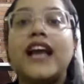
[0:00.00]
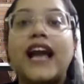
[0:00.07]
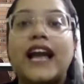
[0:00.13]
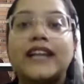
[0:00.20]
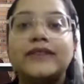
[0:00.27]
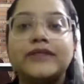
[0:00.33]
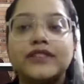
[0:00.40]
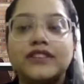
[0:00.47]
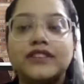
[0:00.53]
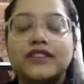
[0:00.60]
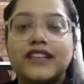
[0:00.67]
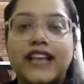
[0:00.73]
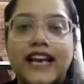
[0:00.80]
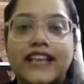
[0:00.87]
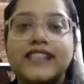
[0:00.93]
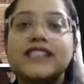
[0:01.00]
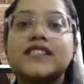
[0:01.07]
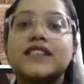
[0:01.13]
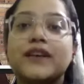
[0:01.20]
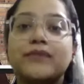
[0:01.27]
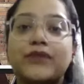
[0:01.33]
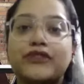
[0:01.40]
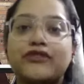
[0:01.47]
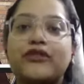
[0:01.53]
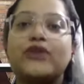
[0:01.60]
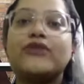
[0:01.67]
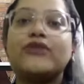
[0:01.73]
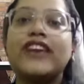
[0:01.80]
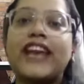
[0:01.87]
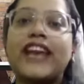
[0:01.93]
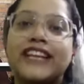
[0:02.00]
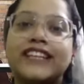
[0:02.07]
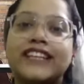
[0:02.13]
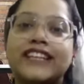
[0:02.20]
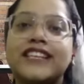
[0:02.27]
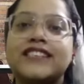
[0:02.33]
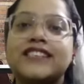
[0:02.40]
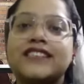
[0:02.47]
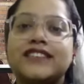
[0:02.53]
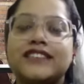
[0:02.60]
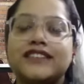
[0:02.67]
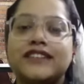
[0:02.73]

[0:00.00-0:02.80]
And guys, before we end this